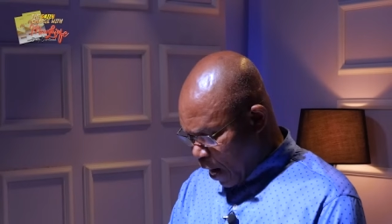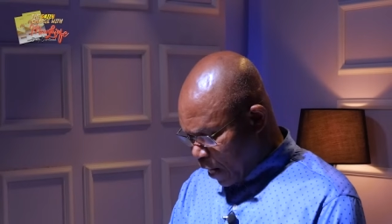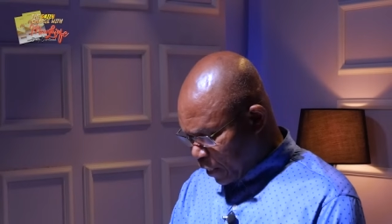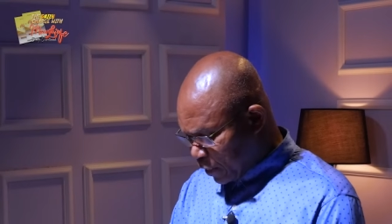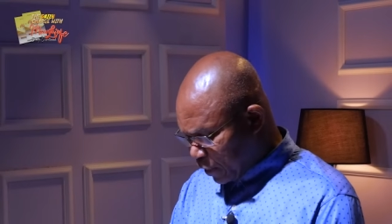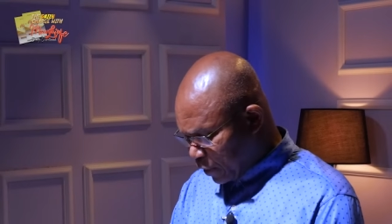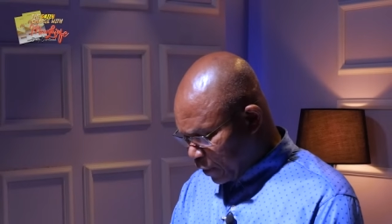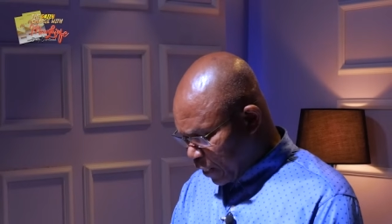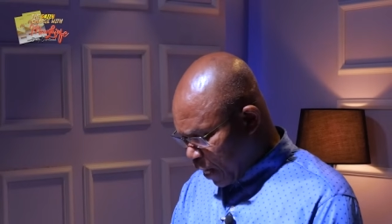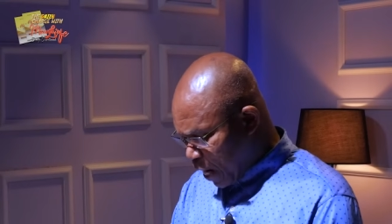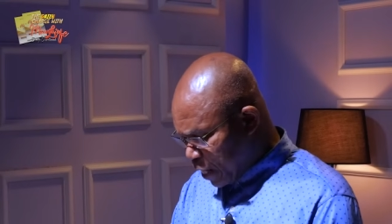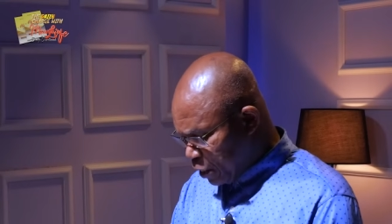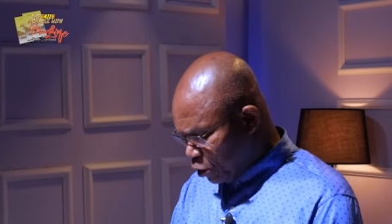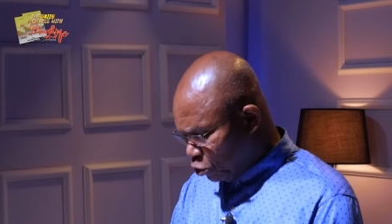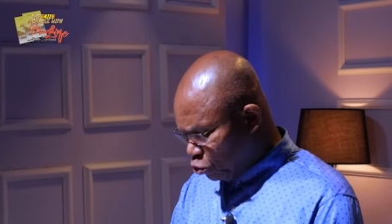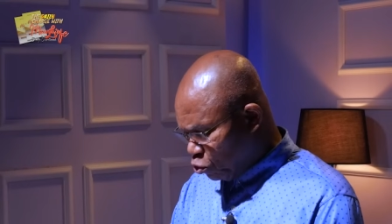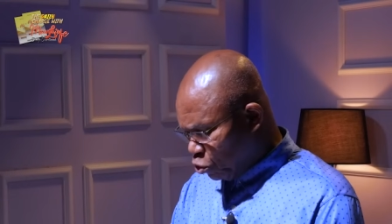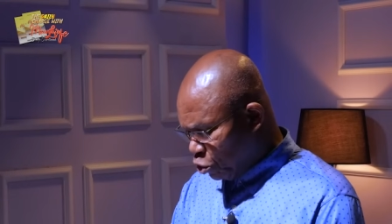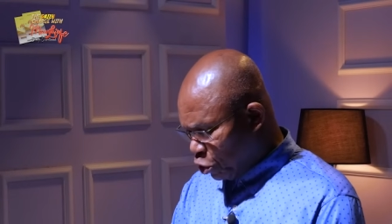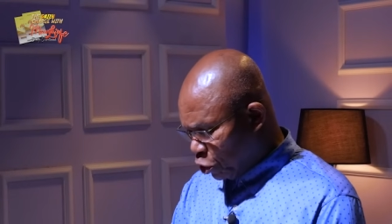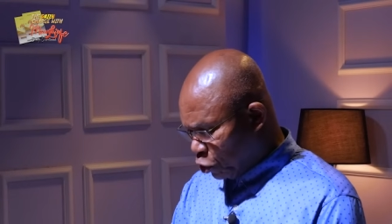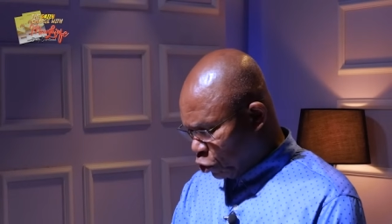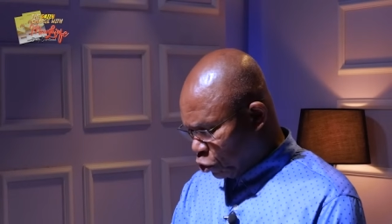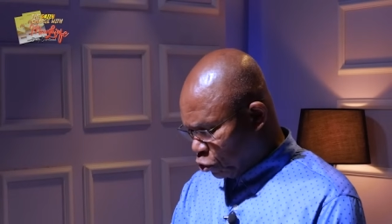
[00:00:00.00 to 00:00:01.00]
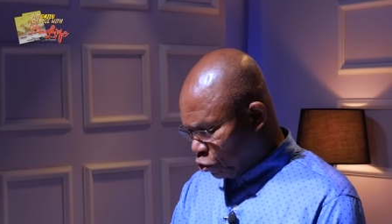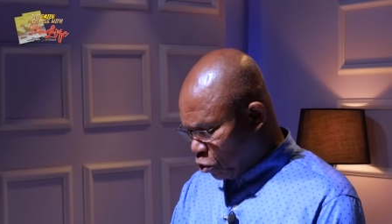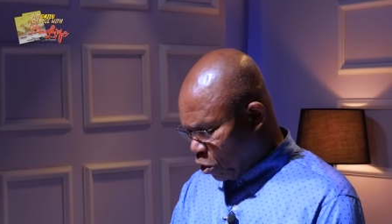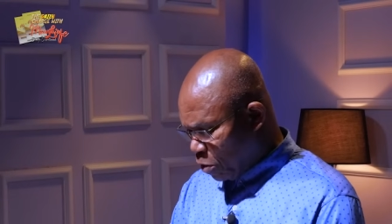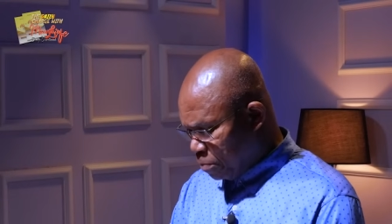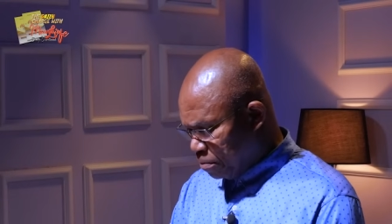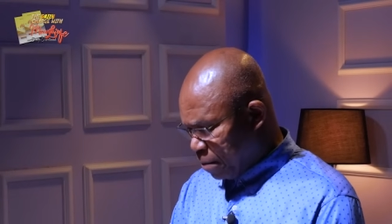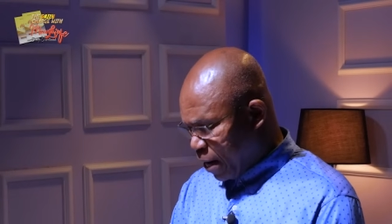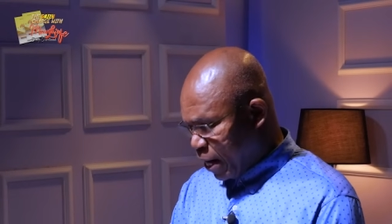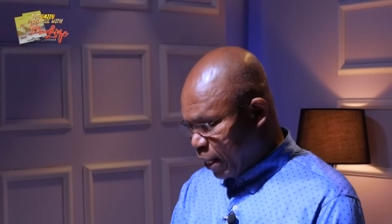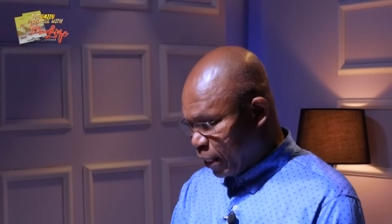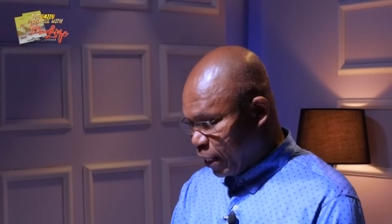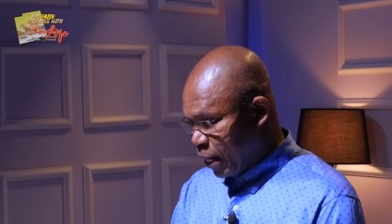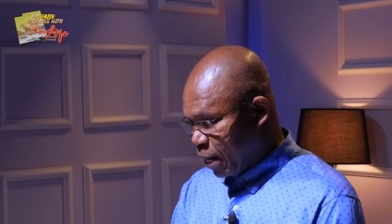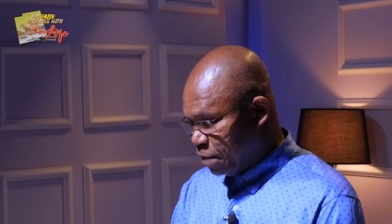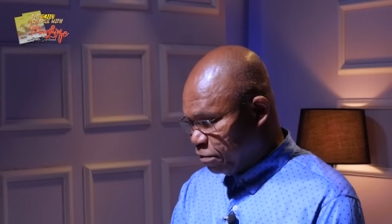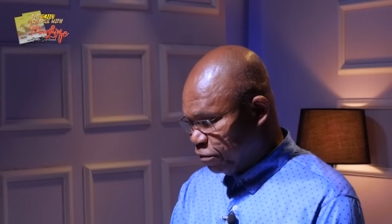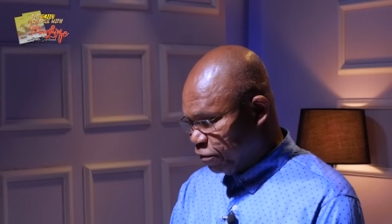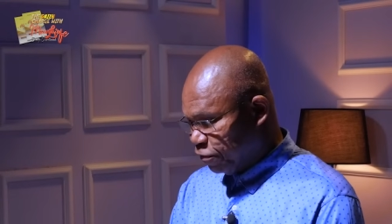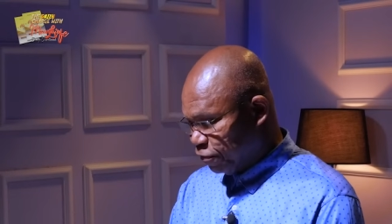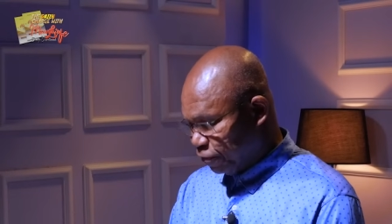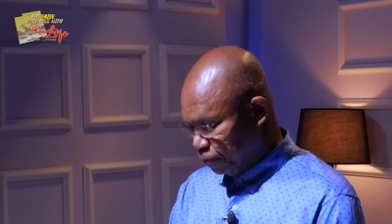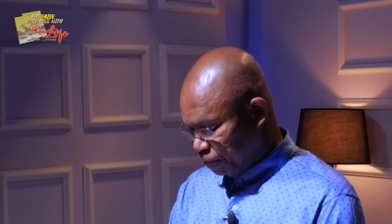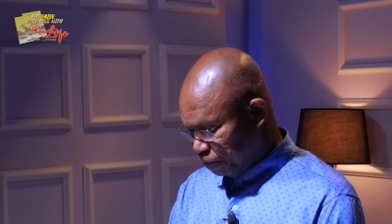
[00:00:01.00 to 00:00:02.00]
assigned to destroy my
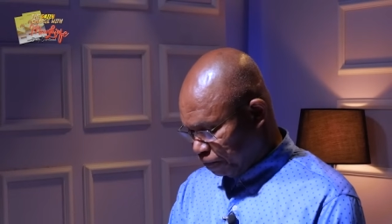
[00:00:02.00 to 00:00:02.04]
life,